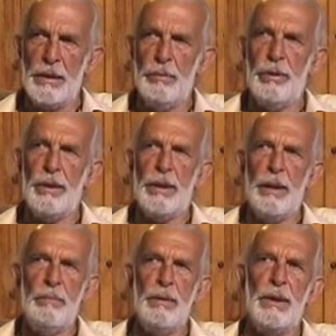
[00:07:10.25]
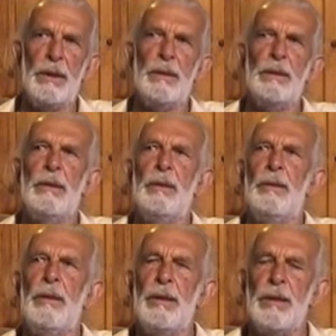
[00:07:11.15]
They were naming
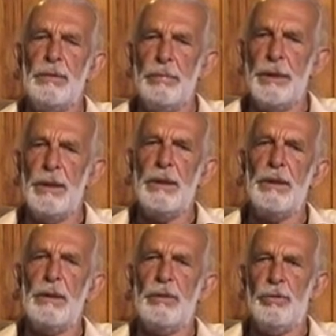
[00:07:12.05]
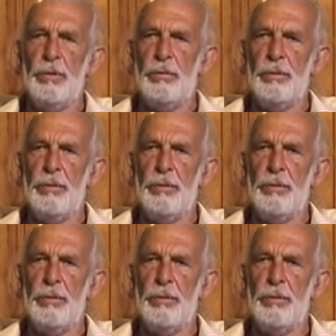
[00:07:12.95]
spirits and so on.